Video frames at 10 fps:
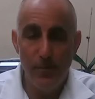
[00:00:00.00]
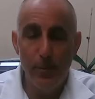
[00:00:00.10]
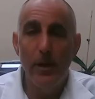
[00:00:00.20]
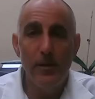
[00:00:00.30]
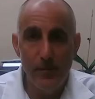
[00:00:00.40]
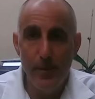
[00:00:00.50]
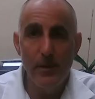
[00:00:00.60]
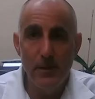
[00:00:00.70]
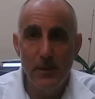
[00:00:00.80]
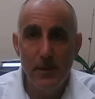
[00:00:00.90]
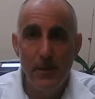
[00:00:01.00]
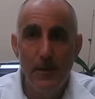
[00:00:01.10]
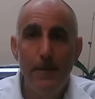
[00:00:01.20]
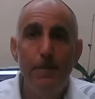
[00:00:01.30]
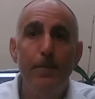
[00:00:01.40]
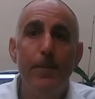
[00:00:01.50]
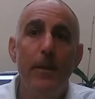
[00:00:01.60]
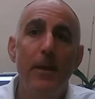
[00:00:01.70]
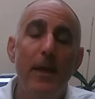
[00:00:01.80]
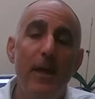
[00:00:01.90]
placement,
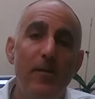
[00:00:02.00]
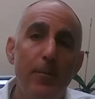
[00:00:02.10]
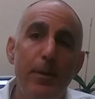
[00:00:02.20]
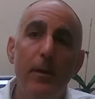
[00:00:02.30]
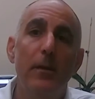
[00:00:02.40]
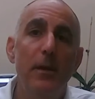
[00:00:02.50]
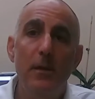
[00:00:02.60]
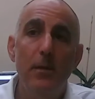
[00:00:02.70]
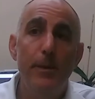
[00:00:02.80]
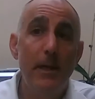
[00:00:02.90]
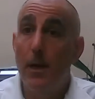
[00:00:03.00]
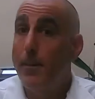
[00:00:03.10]
its ability to become